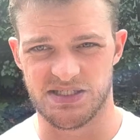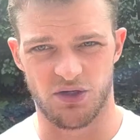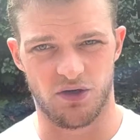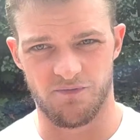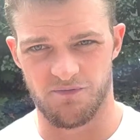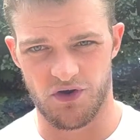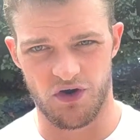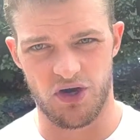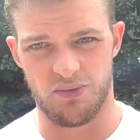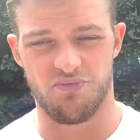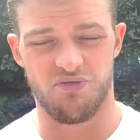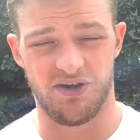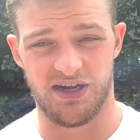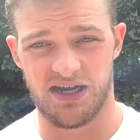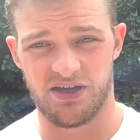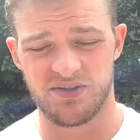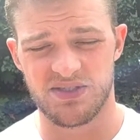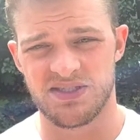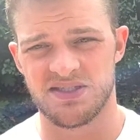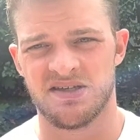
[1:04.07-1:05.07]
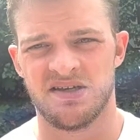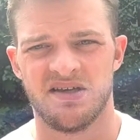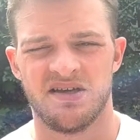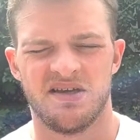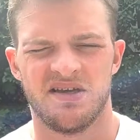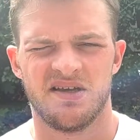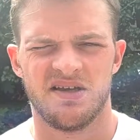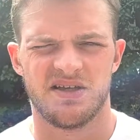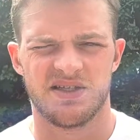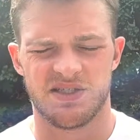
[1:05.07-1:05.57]
not very pronounced,
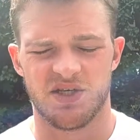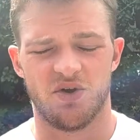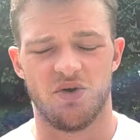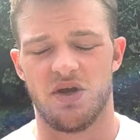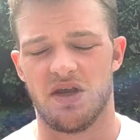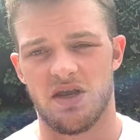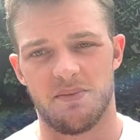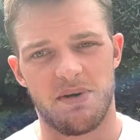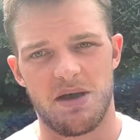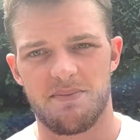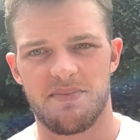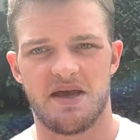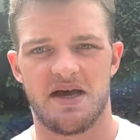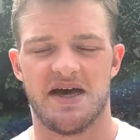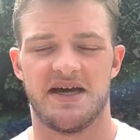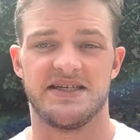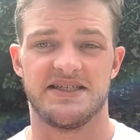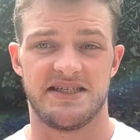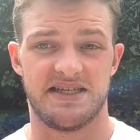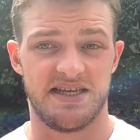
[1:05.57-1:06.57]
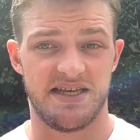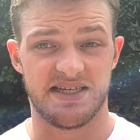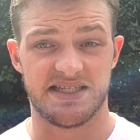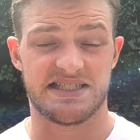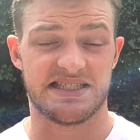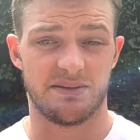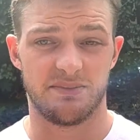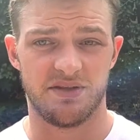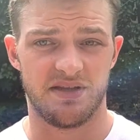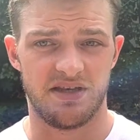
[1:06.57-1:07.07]
so it might be hard to hear
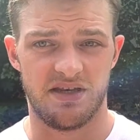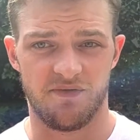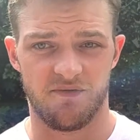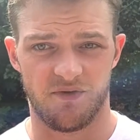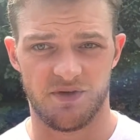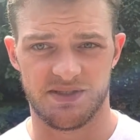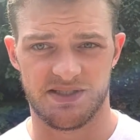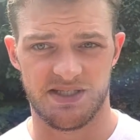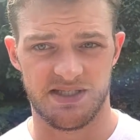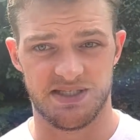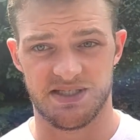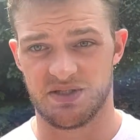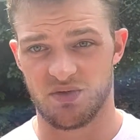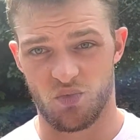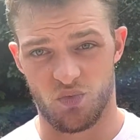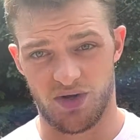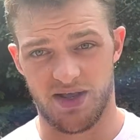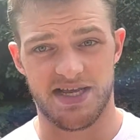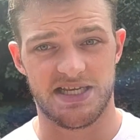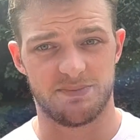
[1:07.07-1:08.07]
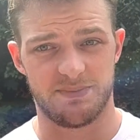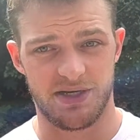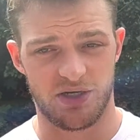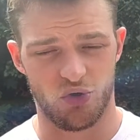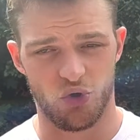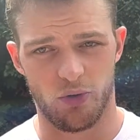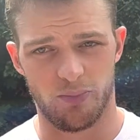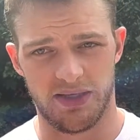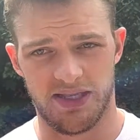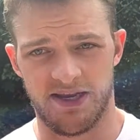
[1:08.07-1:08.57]
some of the differences when I speak
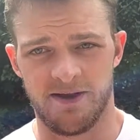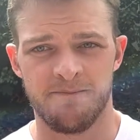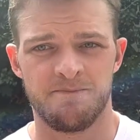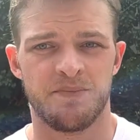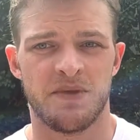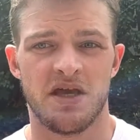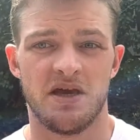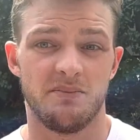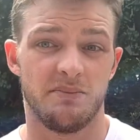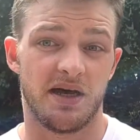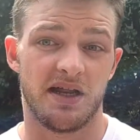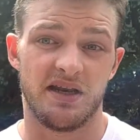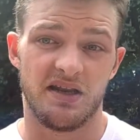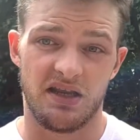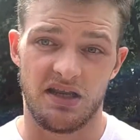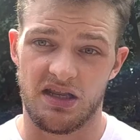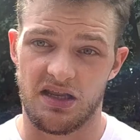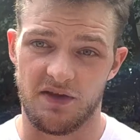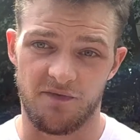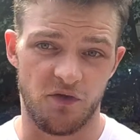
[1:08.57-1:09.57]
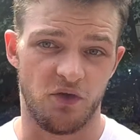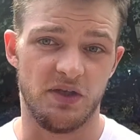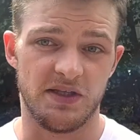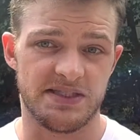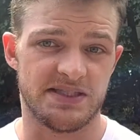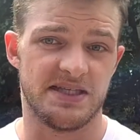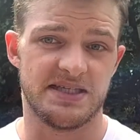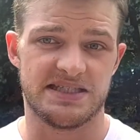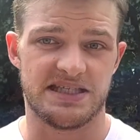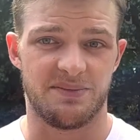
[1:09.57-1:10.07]
normally. But if you
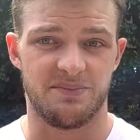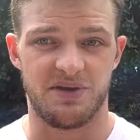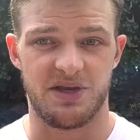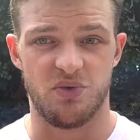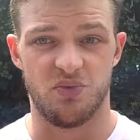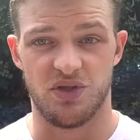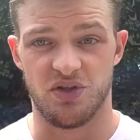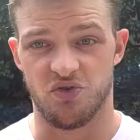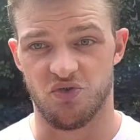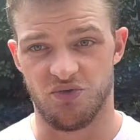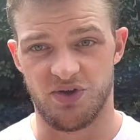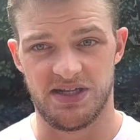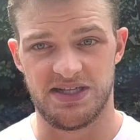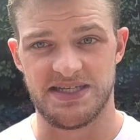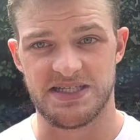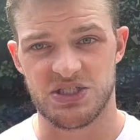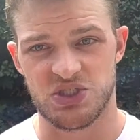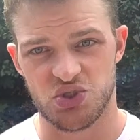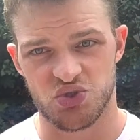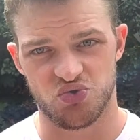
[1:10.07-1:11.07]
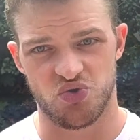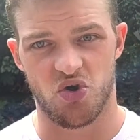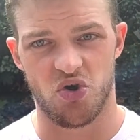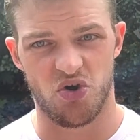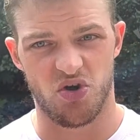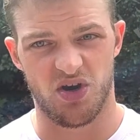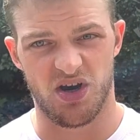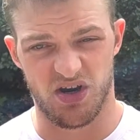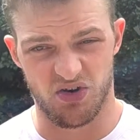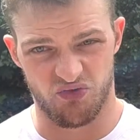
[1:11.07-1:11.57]
listen to somebody with a really
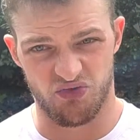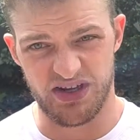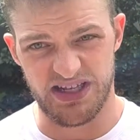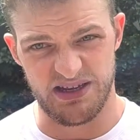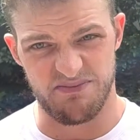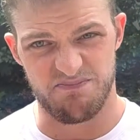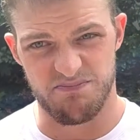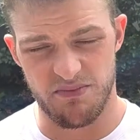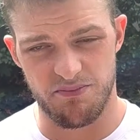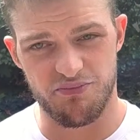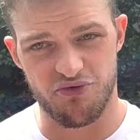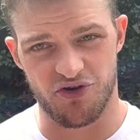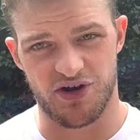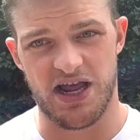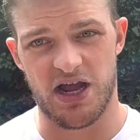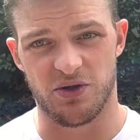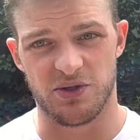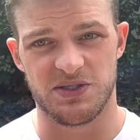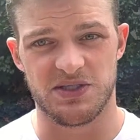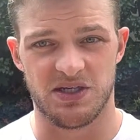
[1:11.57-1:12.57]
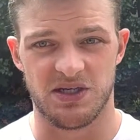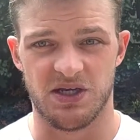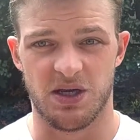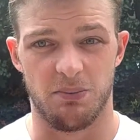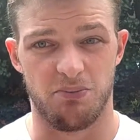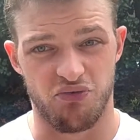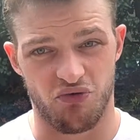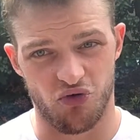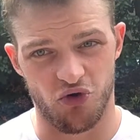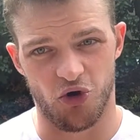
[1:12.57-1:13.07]
strong, a really pronounced,
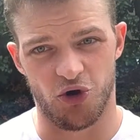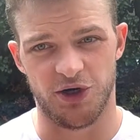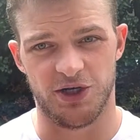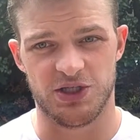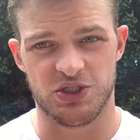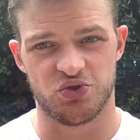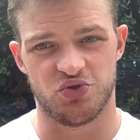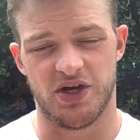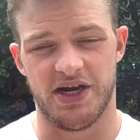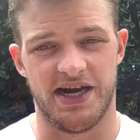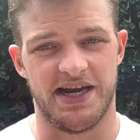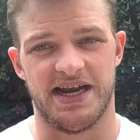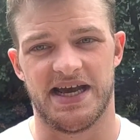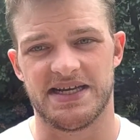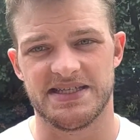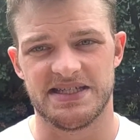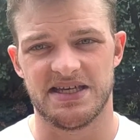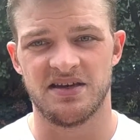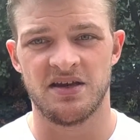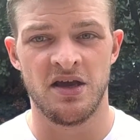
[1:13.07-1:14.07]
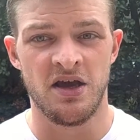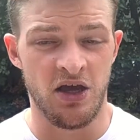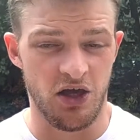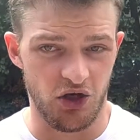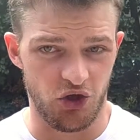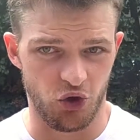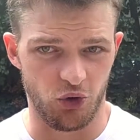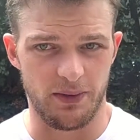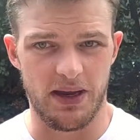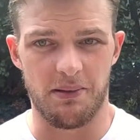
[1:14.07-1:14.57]
broad Australian accent,
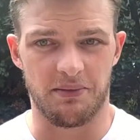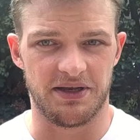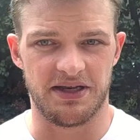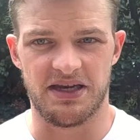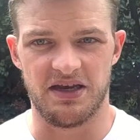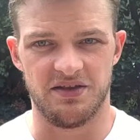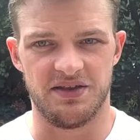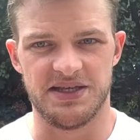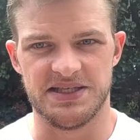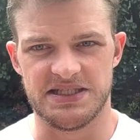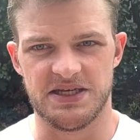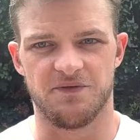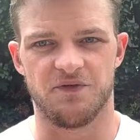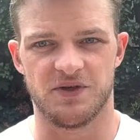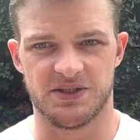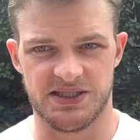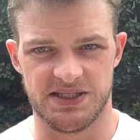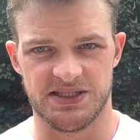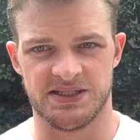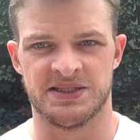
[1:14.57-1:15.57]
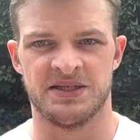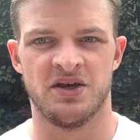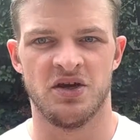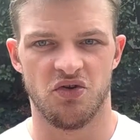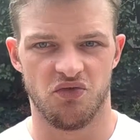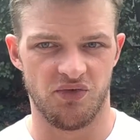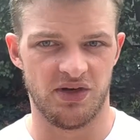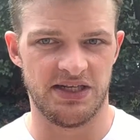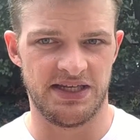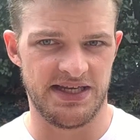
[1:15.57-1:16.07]
you'll be able to hear these differences
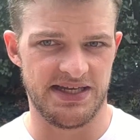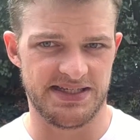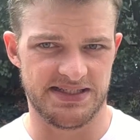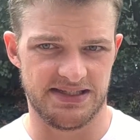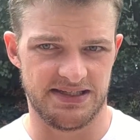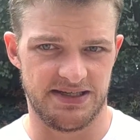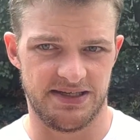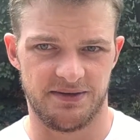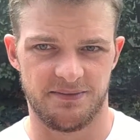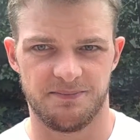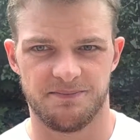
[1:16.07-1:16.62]
really easily.